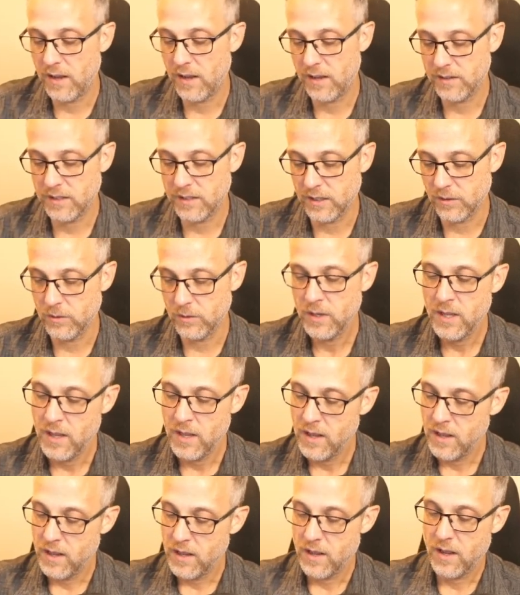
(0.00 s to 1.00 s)
you know,
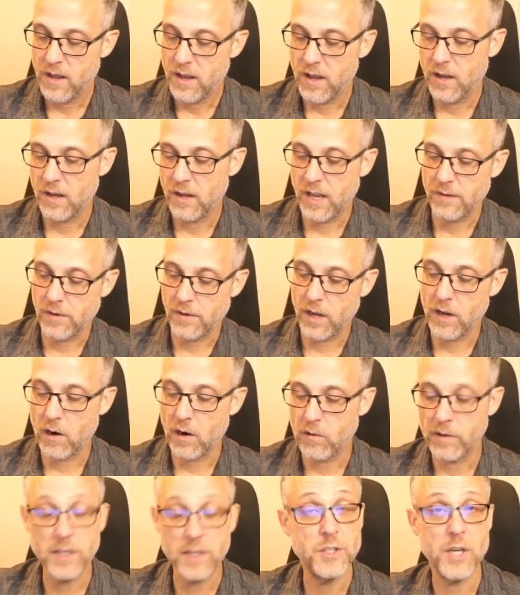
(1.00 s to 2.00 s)
have I
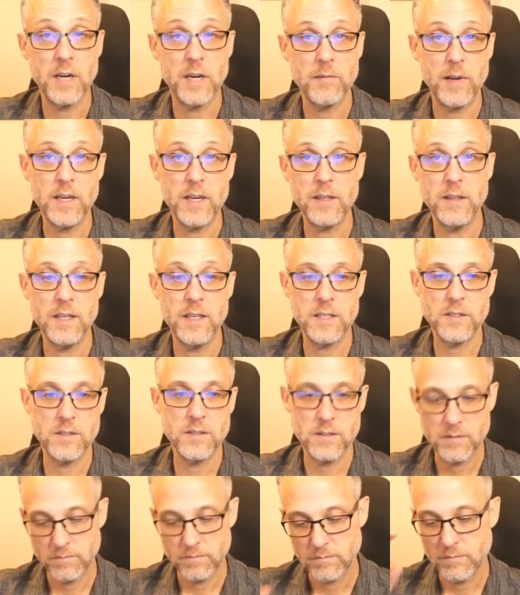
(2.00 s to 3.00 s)
already generated
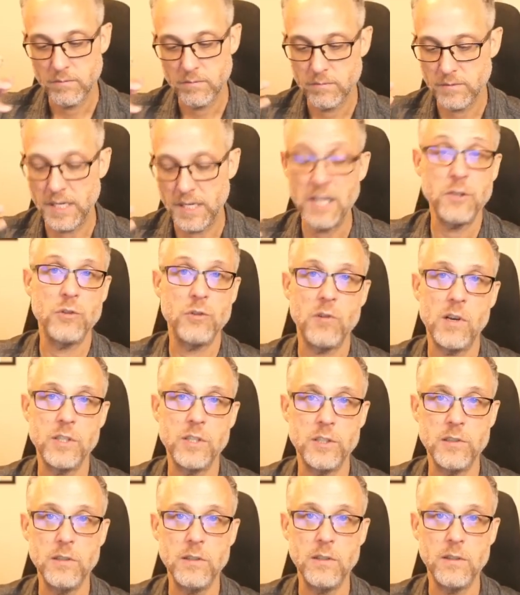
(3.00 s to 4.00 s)
this data
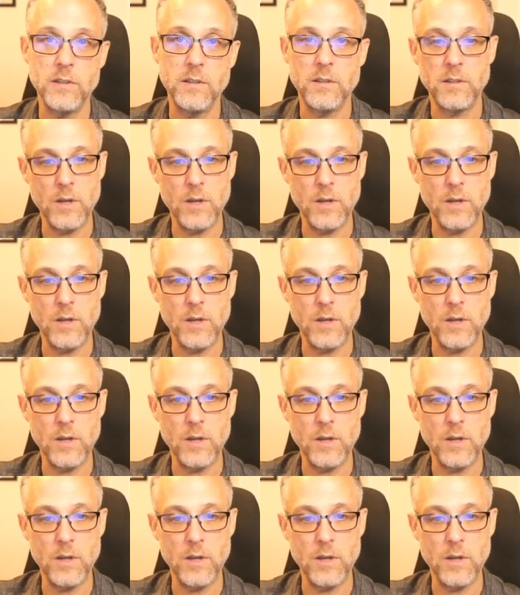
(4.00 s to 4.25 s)
structure?